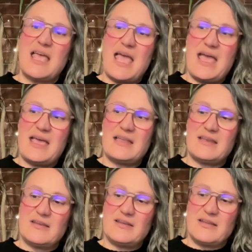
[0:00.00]

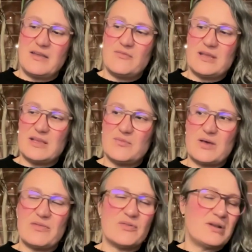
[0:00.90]
and a really well
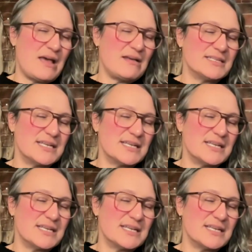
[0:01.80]
thought out